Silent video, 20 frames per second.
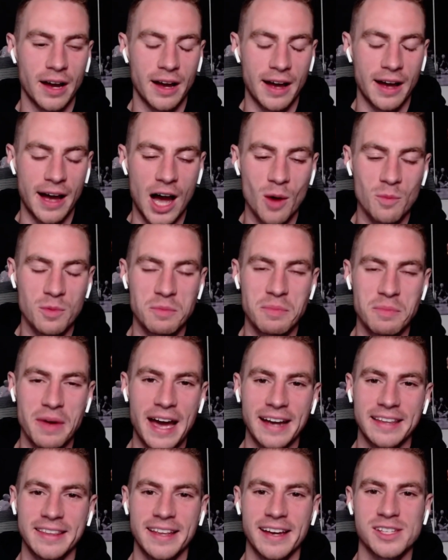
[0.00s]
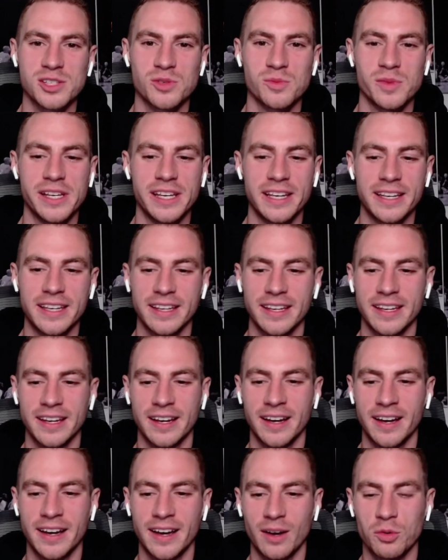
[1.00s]
I'll be back next week.
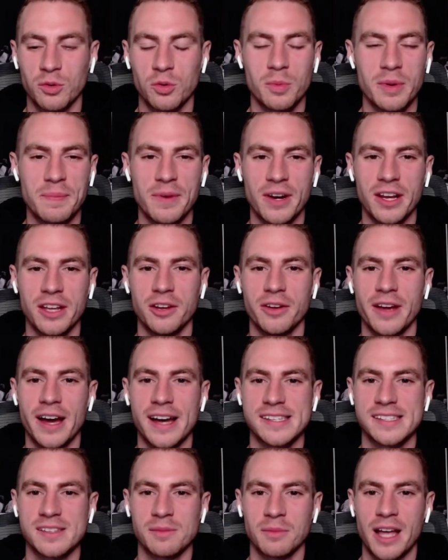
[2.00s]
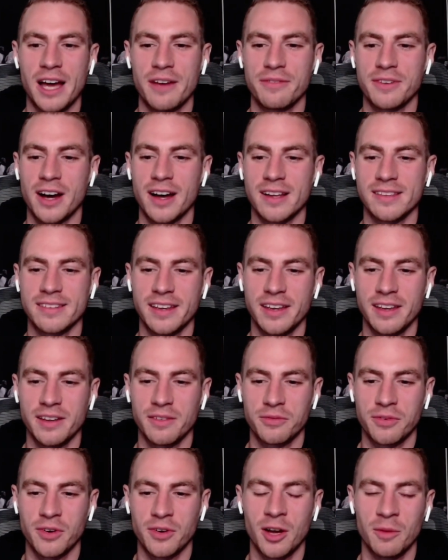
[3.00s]
We'll be bringing you guys some live content
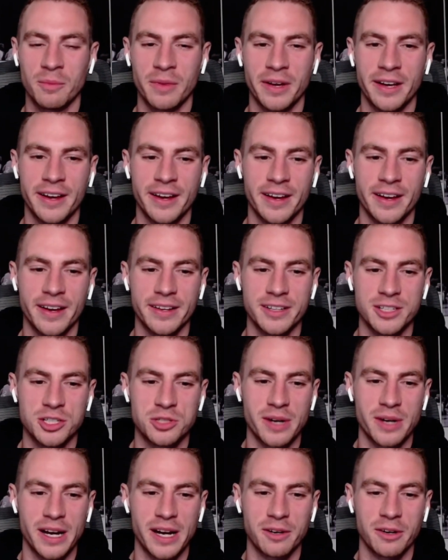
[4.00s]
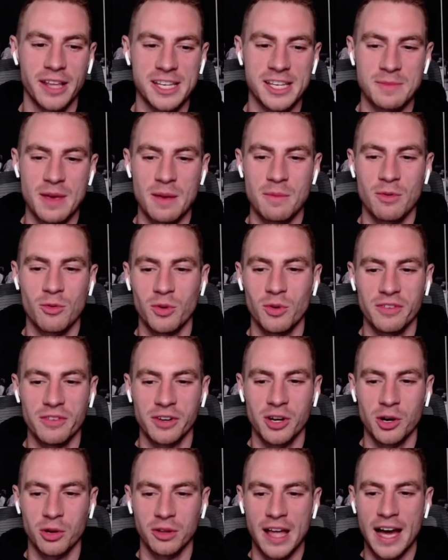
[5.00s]
from Drake Relays. Maybe we'll
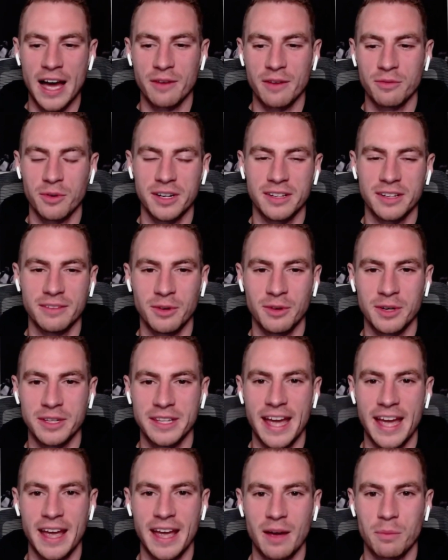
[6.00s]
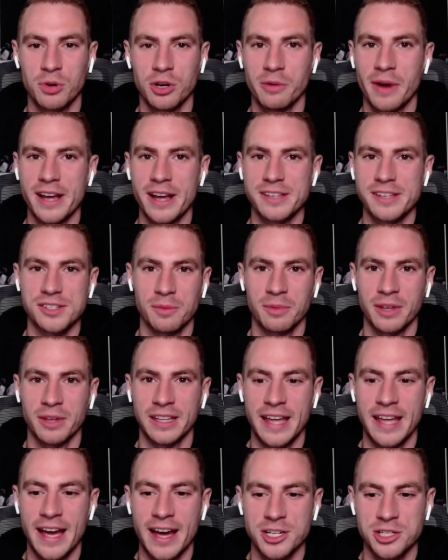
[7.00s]
even go live one day at pre-race or something
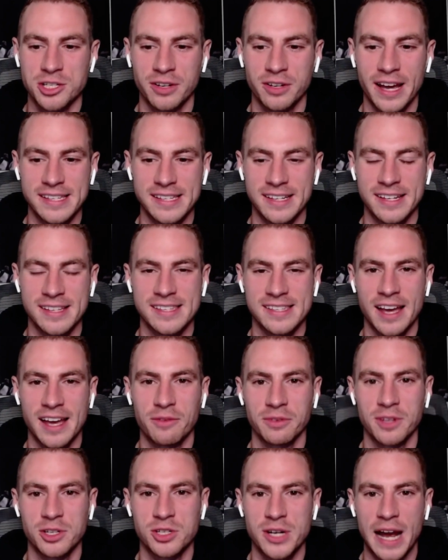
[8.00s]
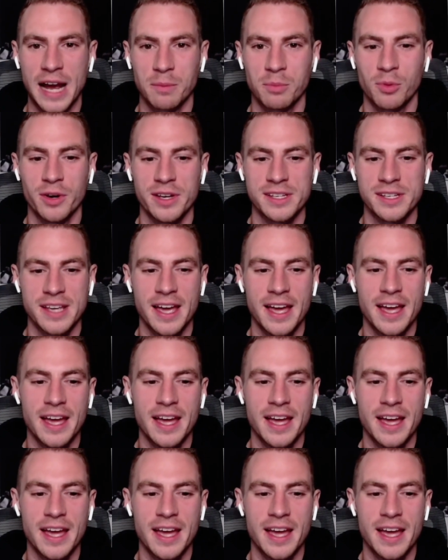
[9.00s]
like that. Show you guys an insight from the Track Boys